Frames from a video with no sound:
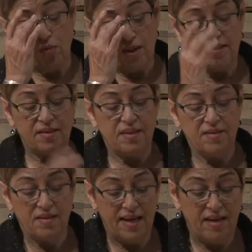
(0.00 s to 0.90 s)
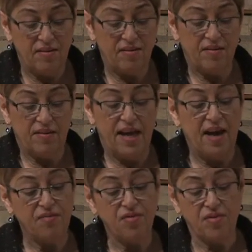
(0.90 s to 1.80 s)
one sees later
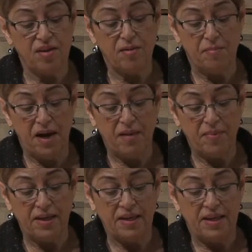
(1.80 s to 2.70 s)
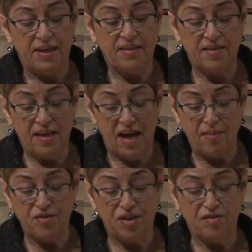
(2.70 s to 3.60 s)
after the embalming is an
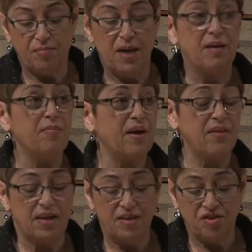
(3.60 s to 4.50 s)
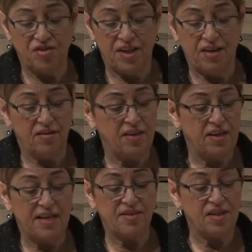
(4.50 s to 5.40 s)
object made by the undertaker. It
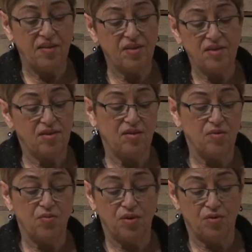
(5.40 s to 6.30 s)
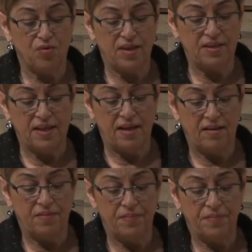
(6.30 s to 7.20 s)
has nothing to do with the one
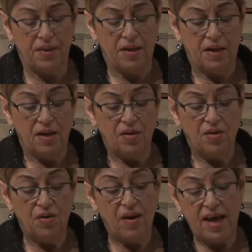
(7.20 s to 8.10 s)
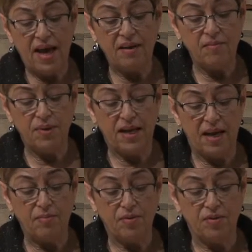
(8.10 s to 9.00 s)
dead. Though I hadn't
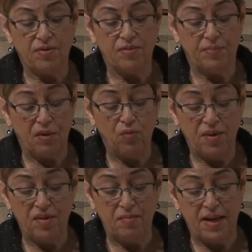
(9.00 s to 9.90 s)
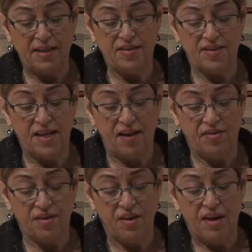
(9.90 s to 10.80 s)
been with him at his
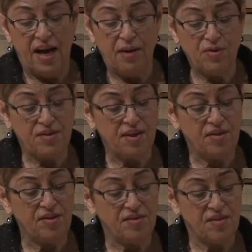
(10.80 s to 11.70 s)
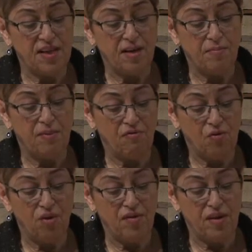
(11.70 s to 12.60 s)
death, I was there to see him
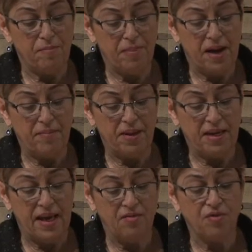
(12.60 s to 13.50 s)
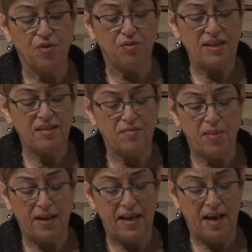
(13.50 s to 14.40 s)
before the embalming and for the rest of
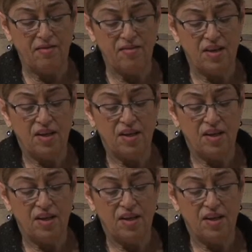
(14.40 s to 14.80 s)
my life